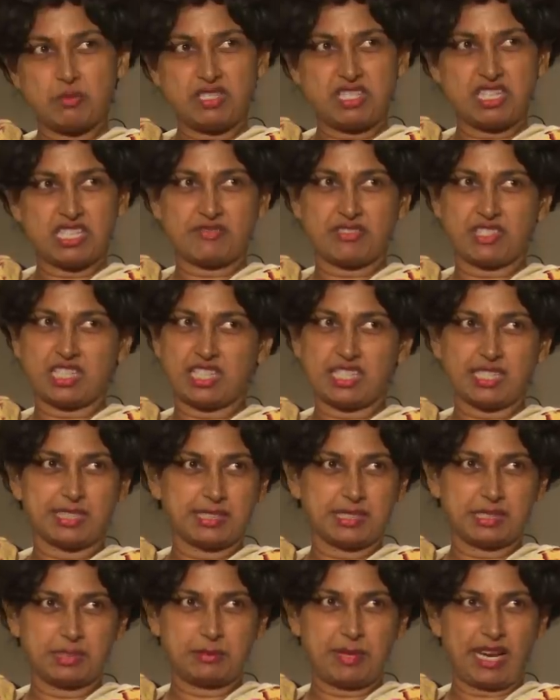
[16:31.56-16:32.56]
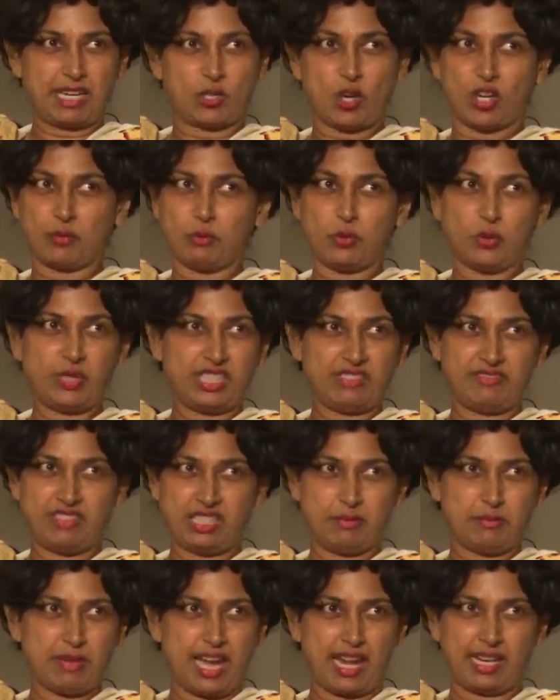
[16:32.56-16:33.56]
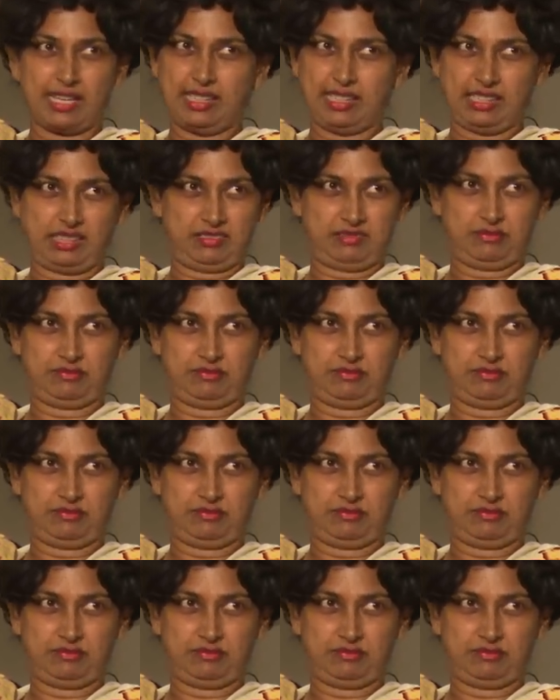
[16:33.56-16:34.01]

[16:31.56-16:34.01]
Bridget's for a term and got ah. bullied very badly.